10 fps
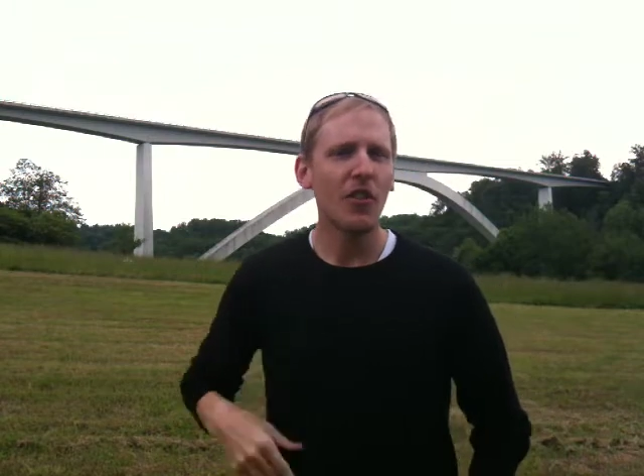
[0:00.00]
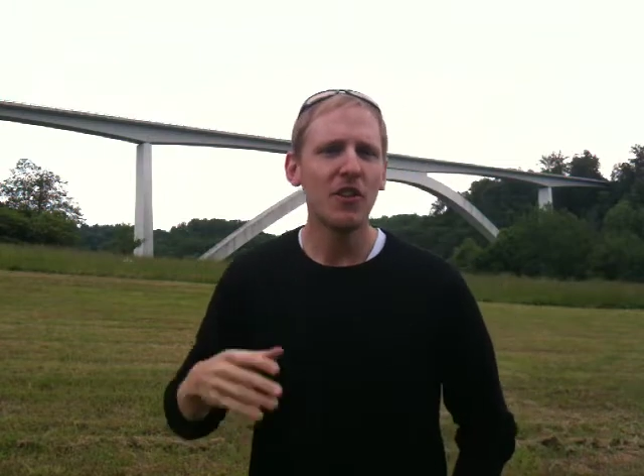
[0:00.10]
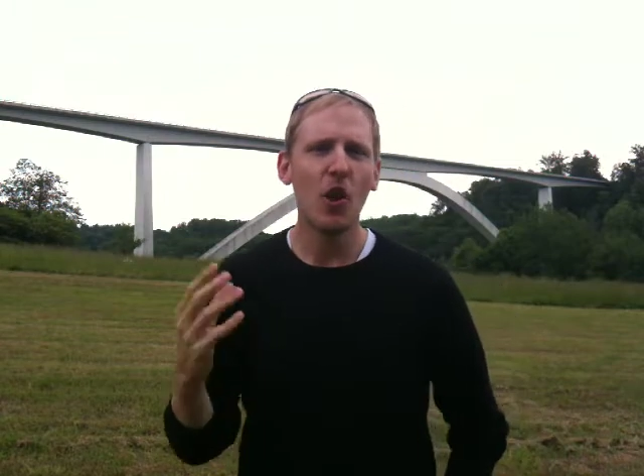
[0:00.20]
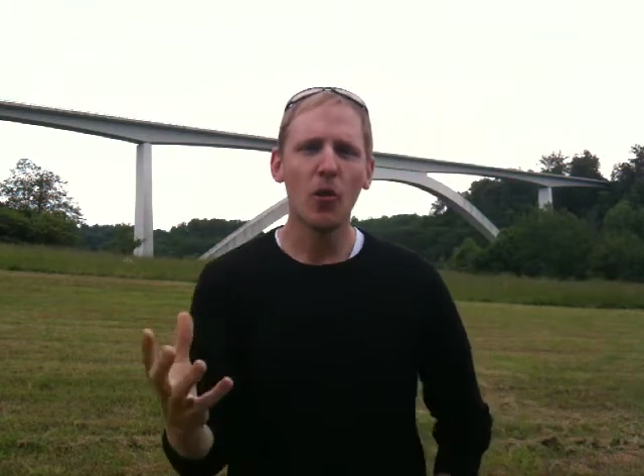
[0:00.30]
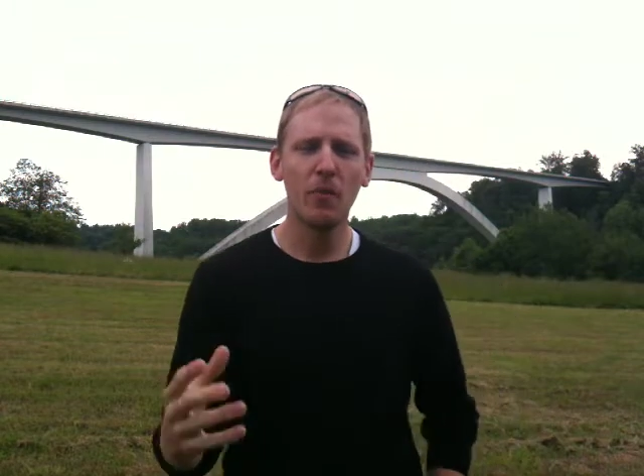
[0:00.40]

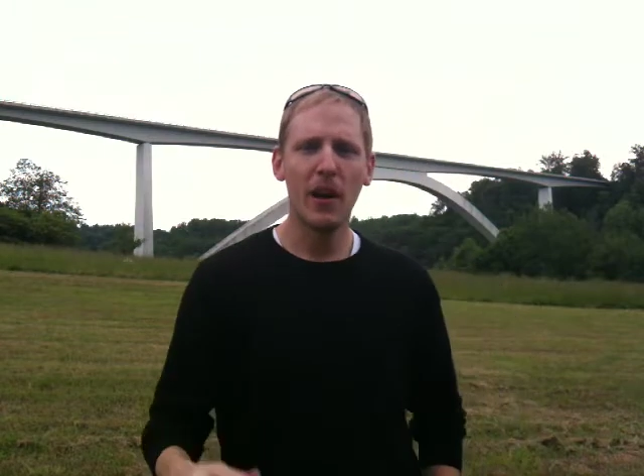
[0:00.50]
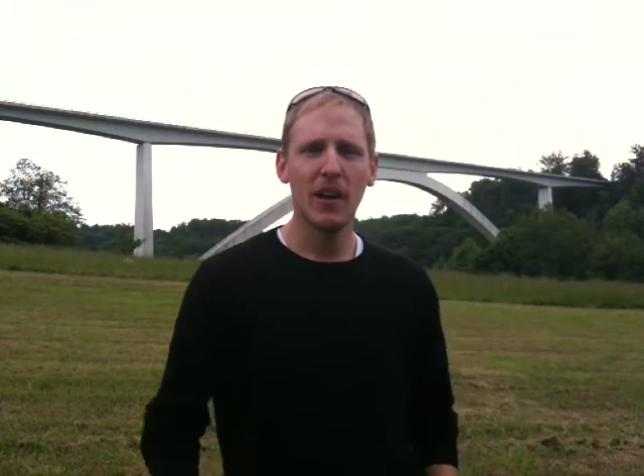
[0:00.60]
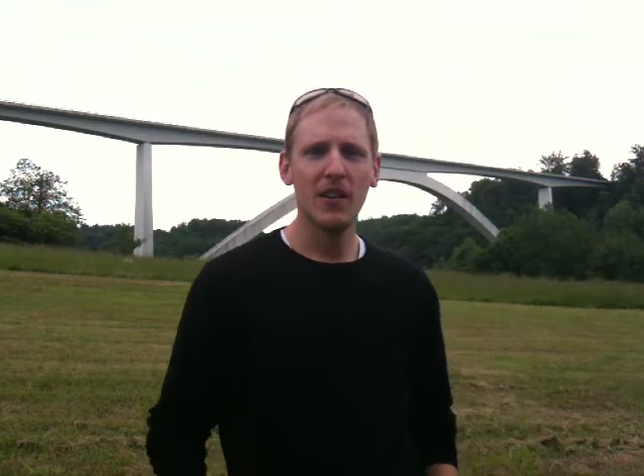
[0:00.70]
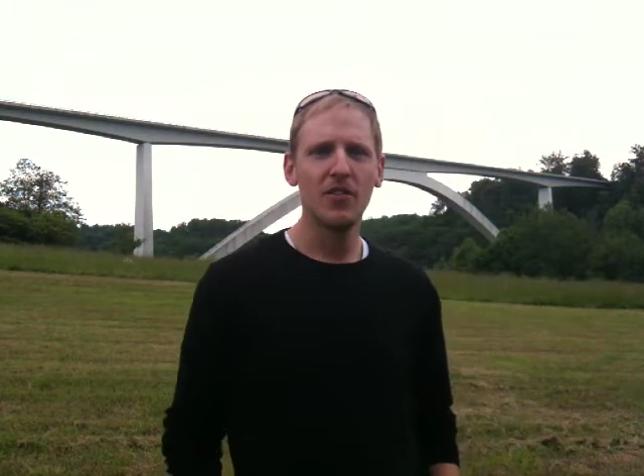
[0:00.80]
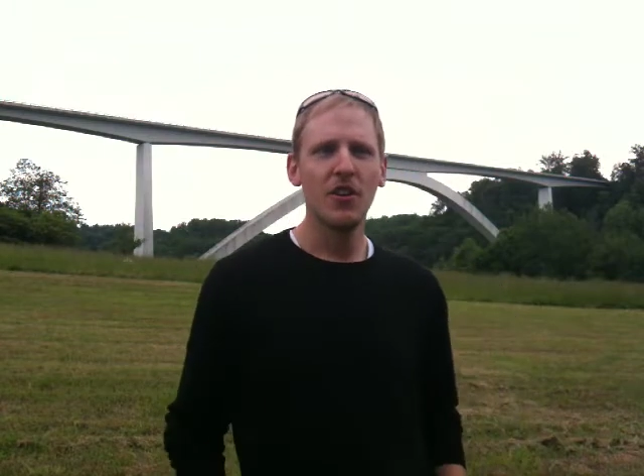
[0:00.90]
the donor
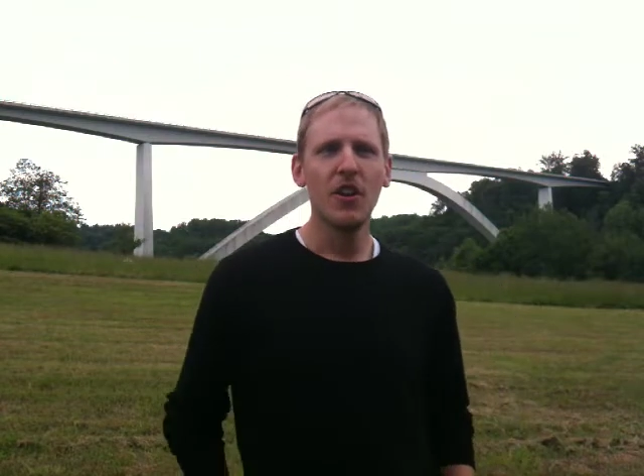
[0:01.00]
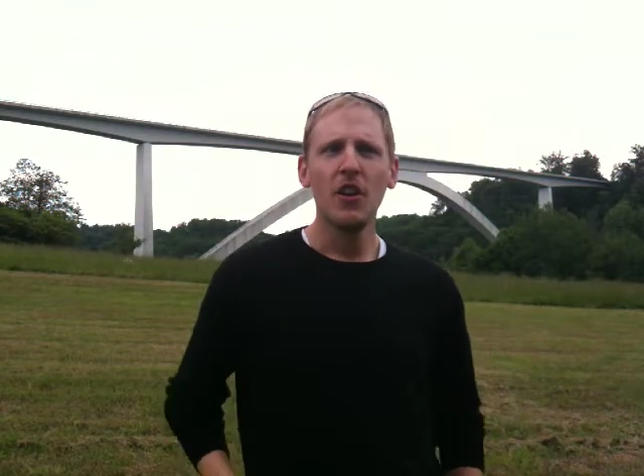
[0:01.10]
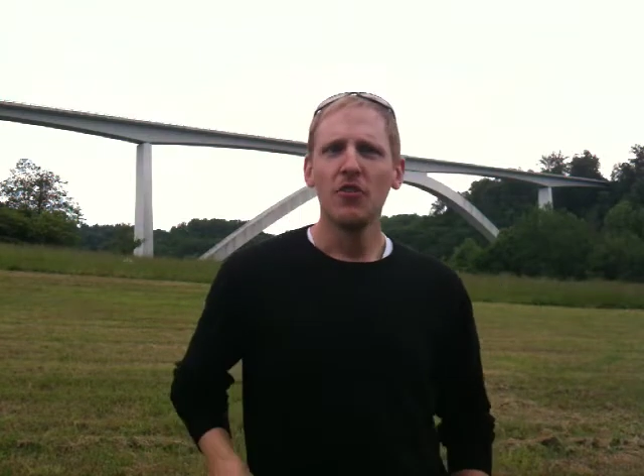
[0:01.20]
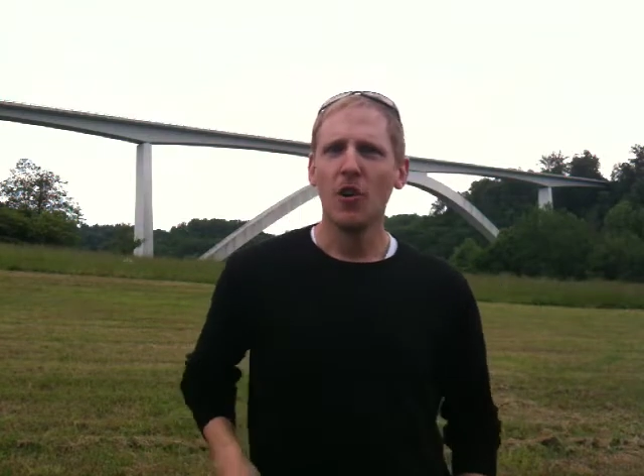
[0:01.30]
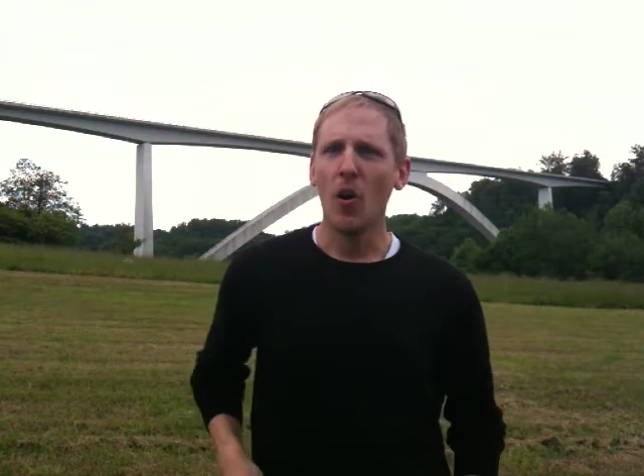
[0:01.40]

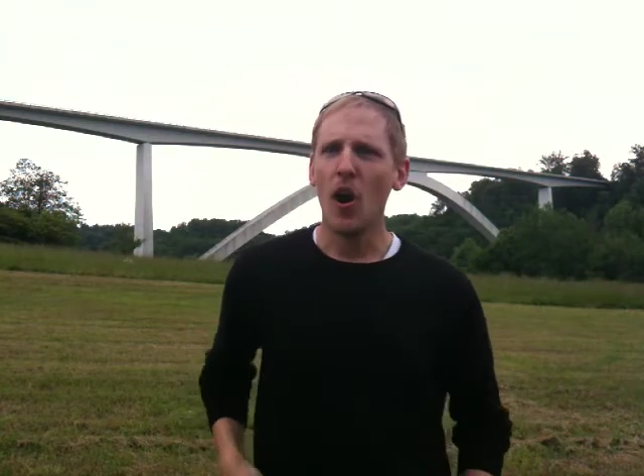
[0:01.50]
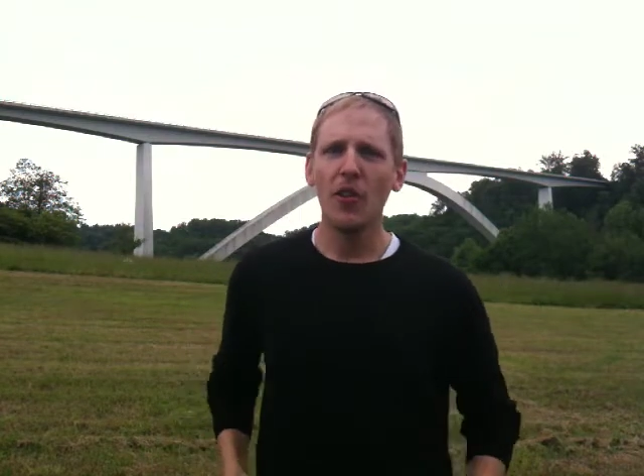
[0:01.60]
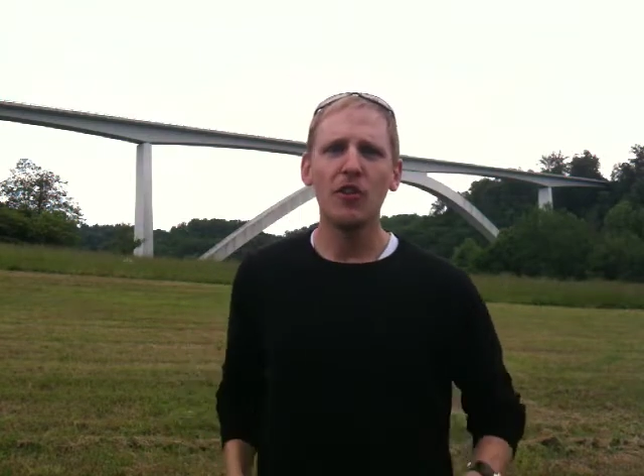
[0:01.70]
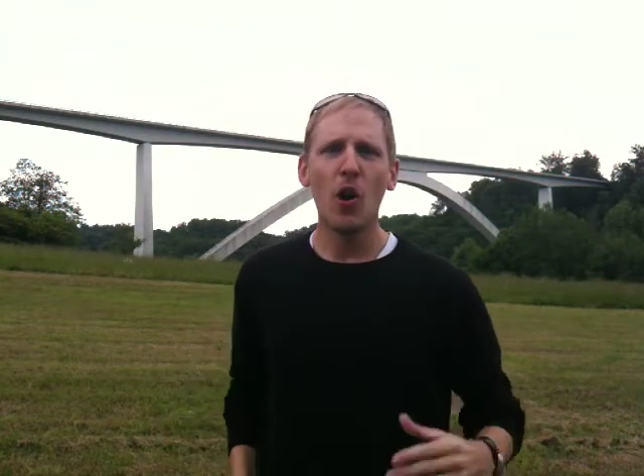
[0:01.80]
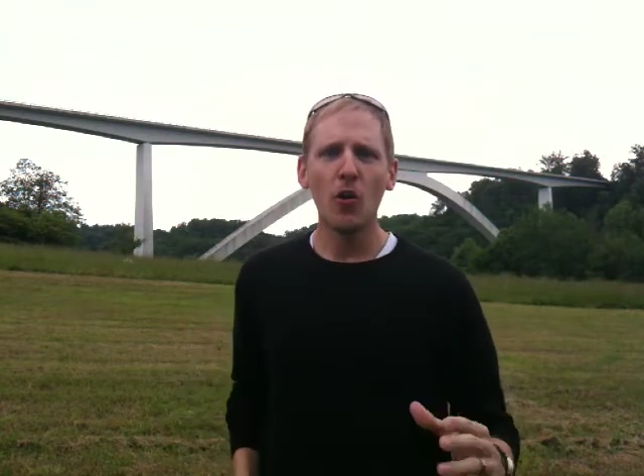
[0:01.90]
page. So
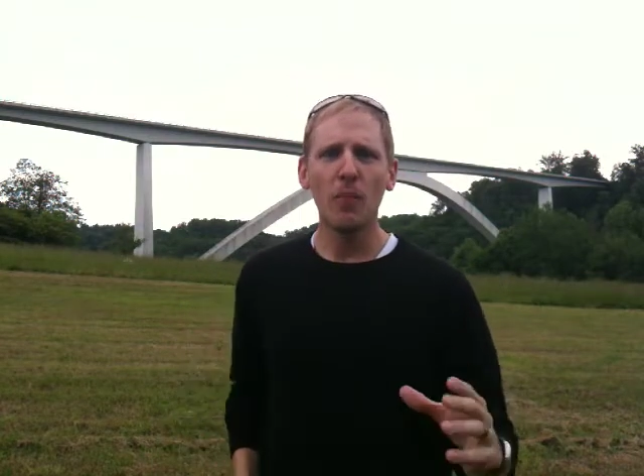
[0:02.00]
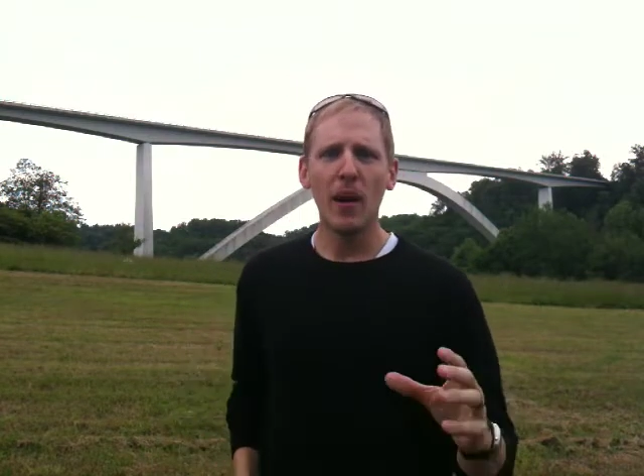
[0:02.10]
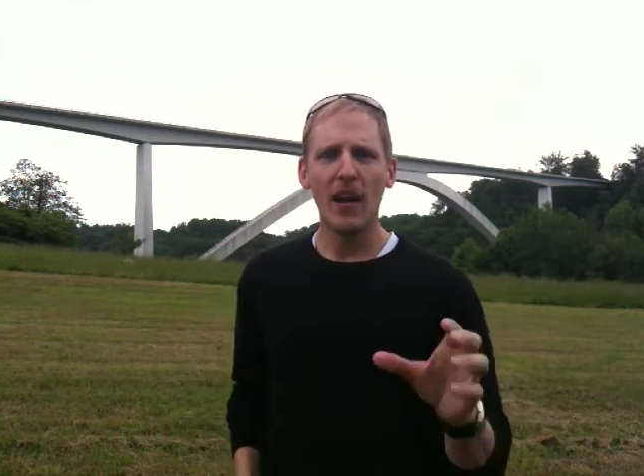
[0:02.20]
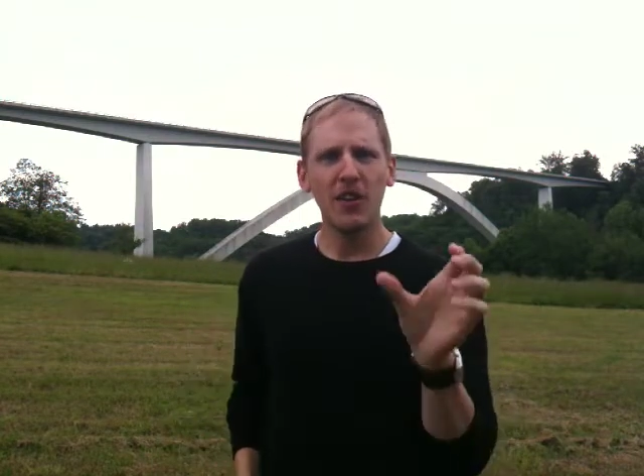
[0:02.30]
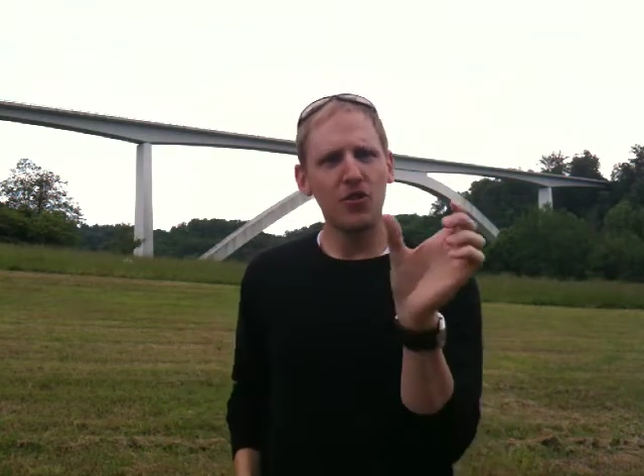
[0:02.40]
on the donor
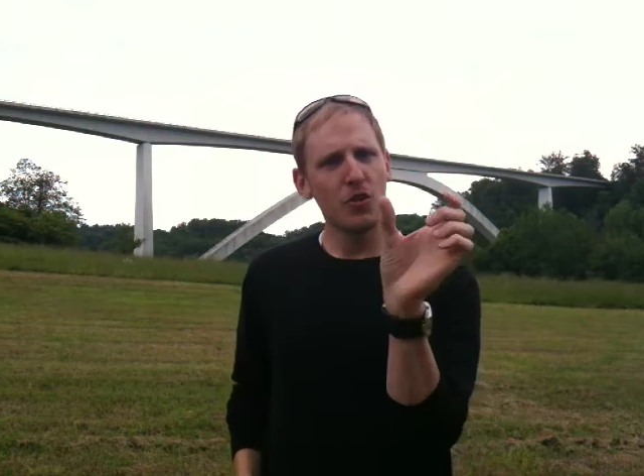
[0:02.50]
page,